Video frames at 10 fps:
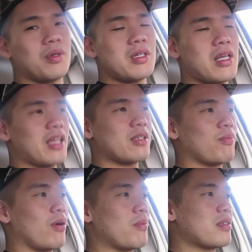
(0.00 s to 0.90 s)
P J likes to
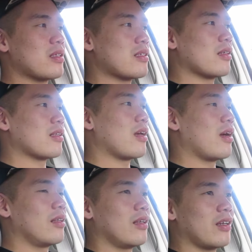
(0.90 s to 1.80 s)
promise things like
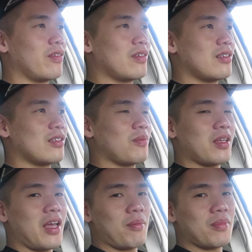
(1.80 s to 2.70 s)
that. Like if
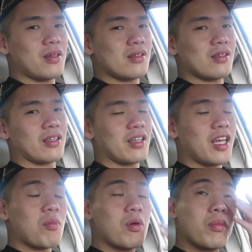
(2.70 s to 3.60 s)
something happens, like the
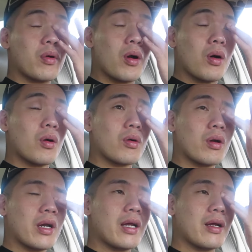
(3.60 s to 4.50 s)
camera broke
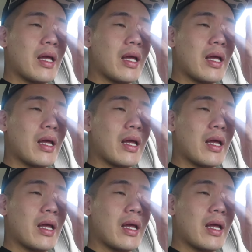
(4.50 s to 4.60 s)
or